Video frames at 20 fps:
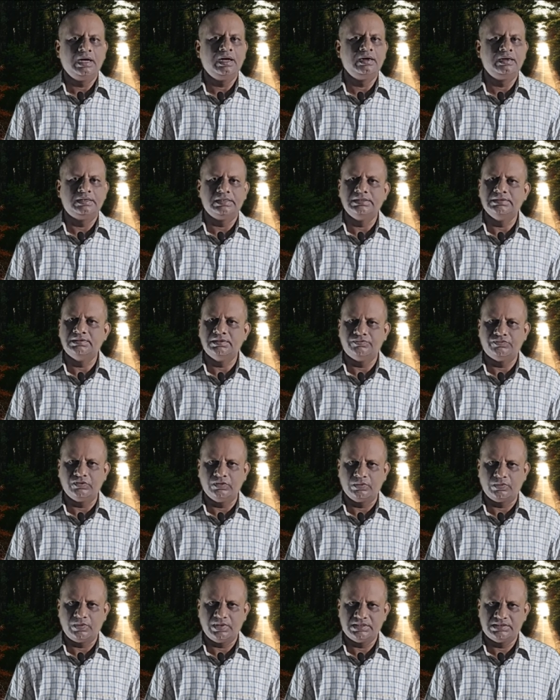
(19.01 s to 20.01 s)
I'll read the
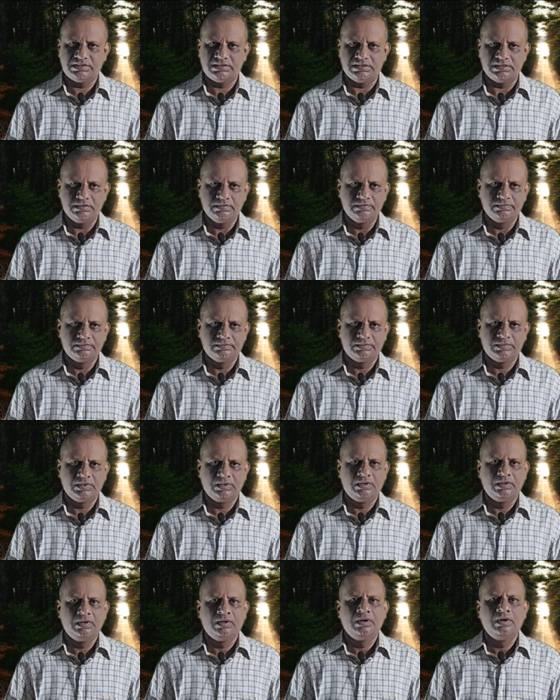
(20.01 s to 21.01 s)
full question.
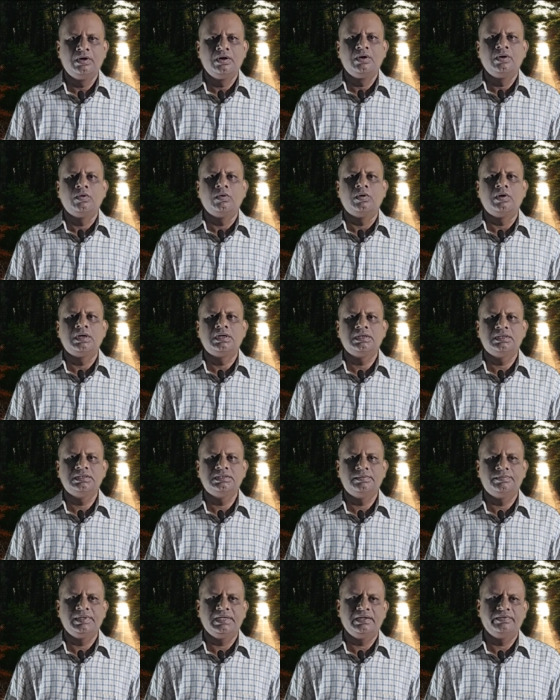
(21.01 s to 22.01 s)
What
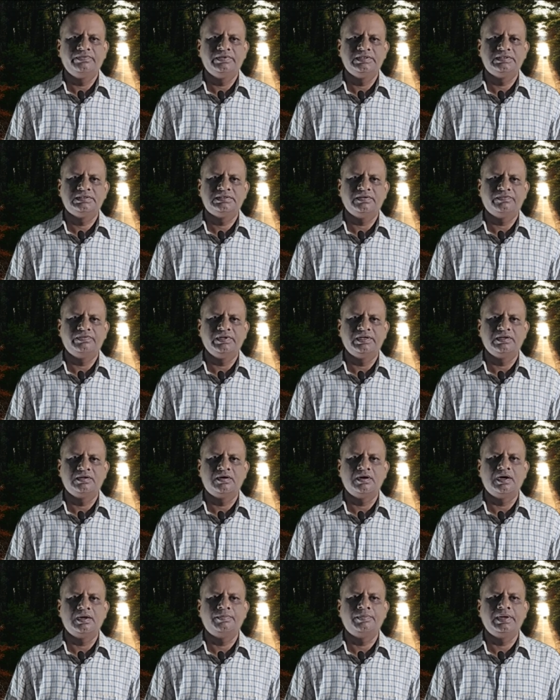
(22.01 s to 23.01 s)
are the benefits of
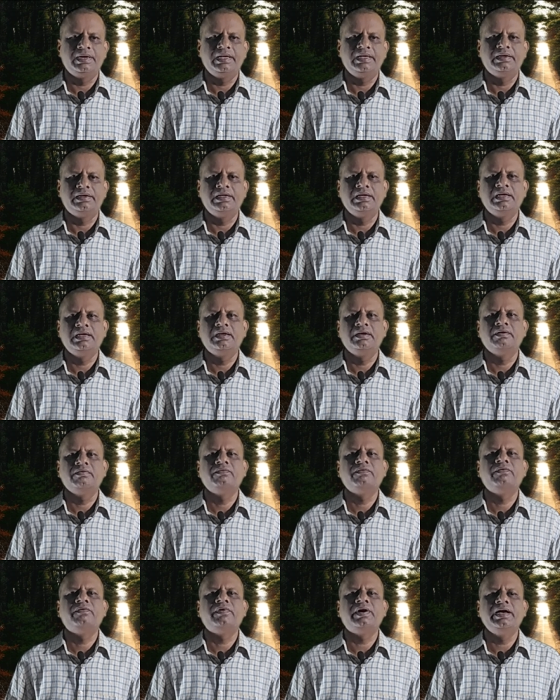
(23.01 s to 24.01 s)
incorporating
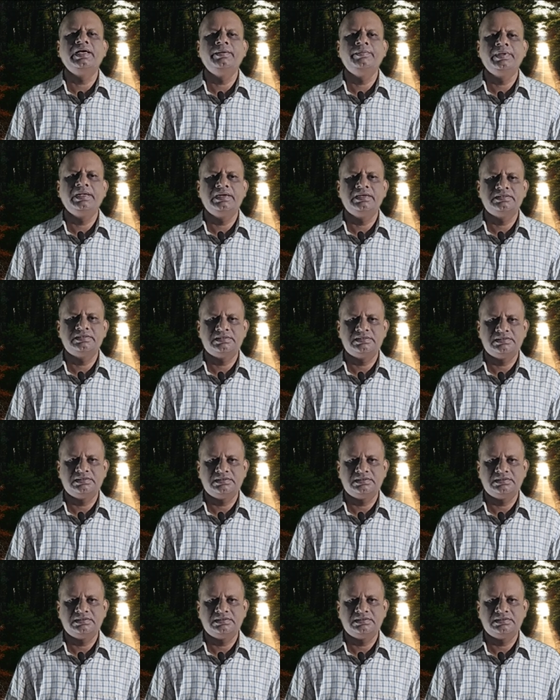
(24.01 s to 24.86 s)
five minutes